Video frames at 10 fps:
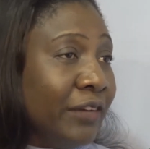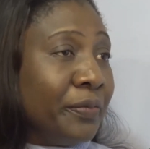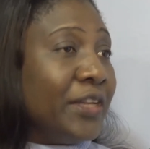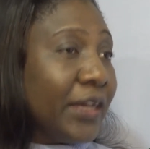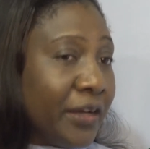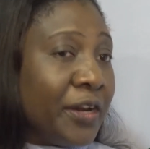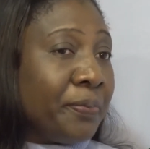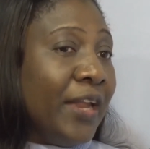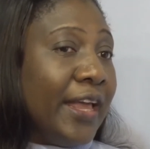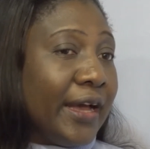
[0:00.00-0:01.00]
They have been a key
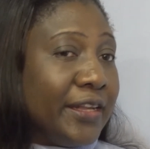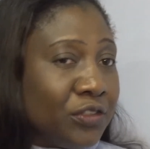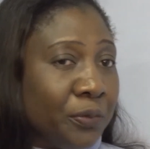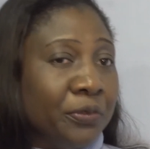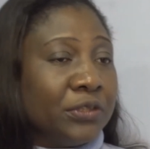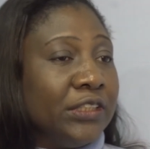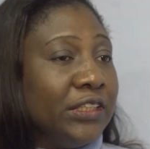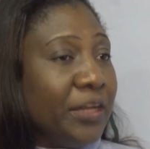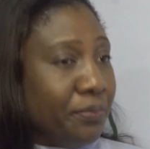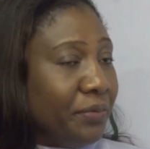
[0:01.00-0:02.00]
player in
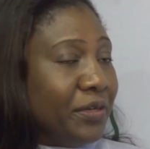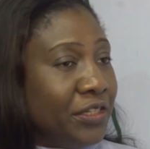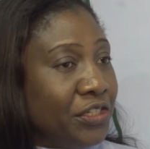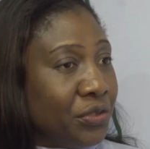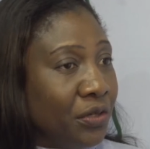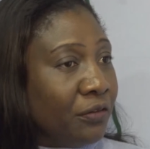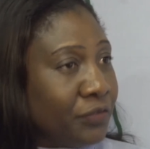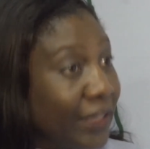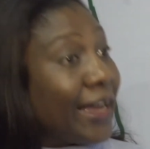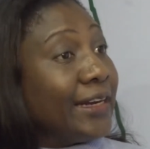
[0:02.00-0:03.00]
supporting the implementation
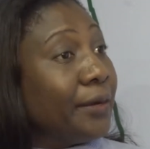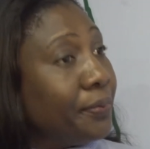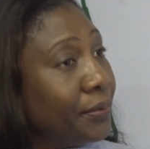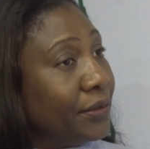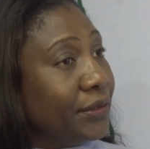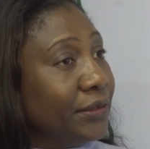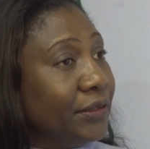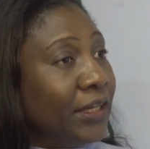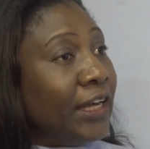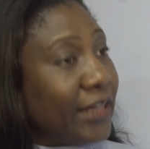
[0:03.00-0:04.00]
of the CADAP
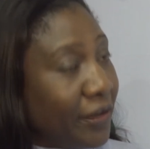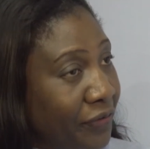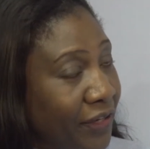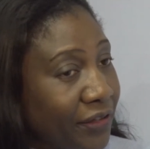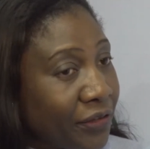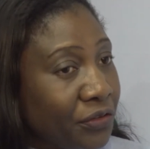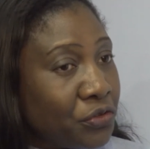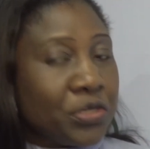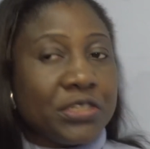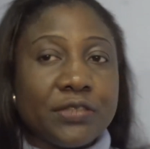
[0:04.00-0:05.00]
in African
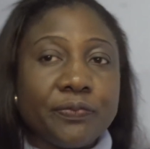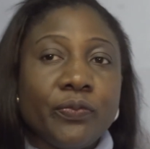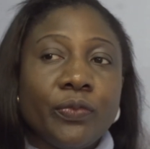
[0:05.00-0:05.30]
countries.